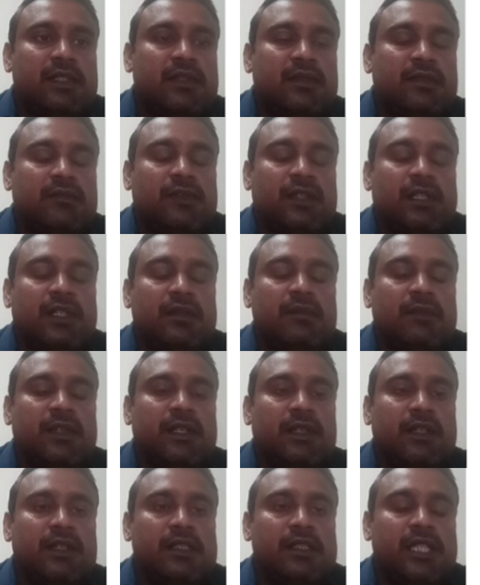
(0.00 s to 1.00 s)
we
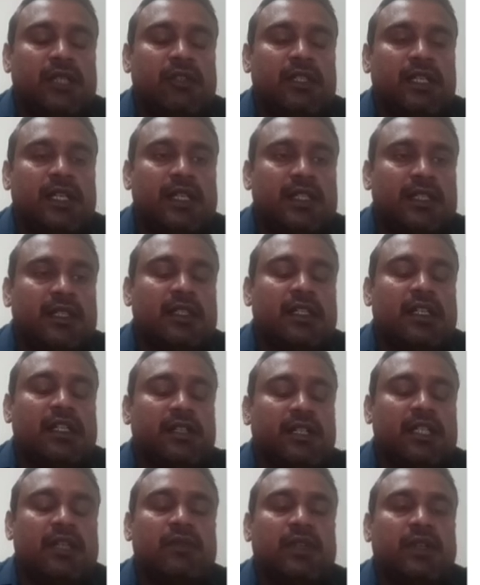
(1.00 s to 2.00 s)
will receive the another
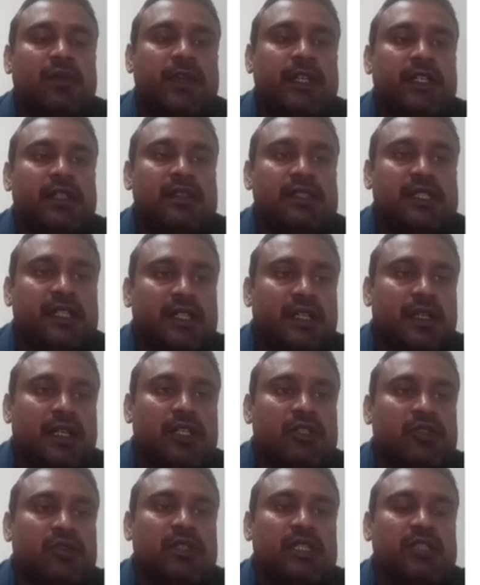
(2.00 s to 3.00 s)
kind of defect signal
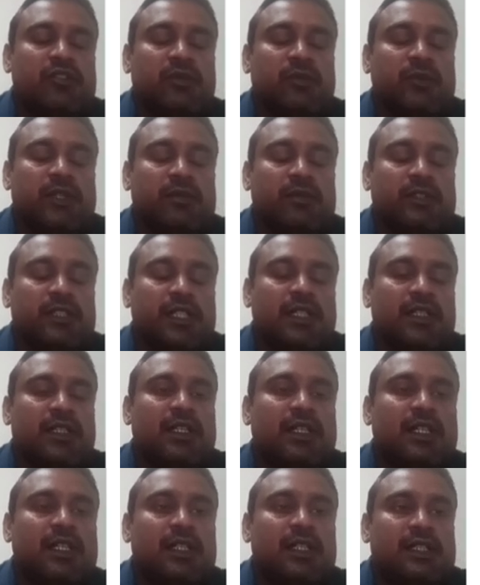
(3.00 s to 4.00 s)
also received from the
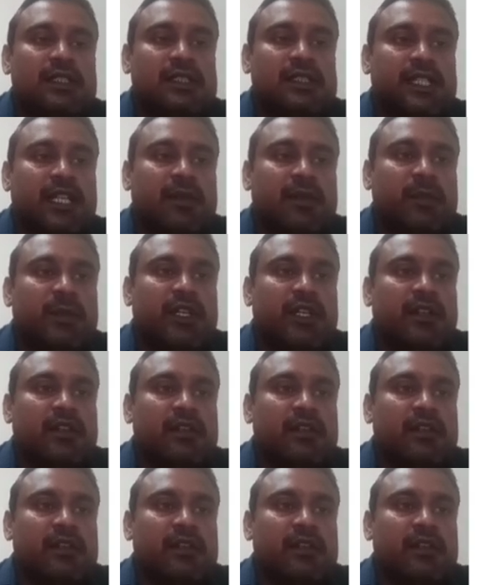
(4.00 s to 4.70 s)
sample.